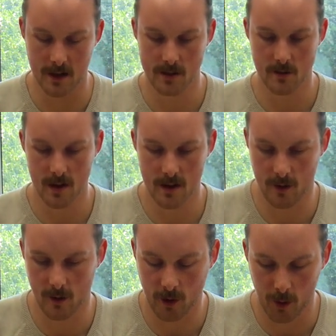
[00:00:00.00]
and
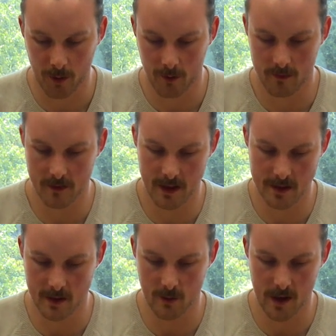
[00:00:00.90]
there are a couple of
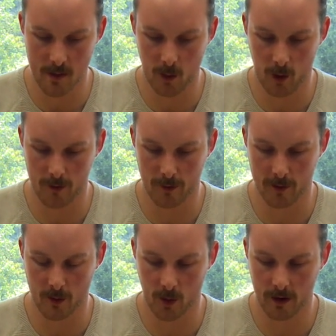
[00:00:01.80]
things that are really important for
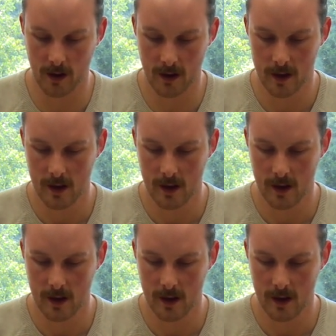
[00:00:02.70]
it to work.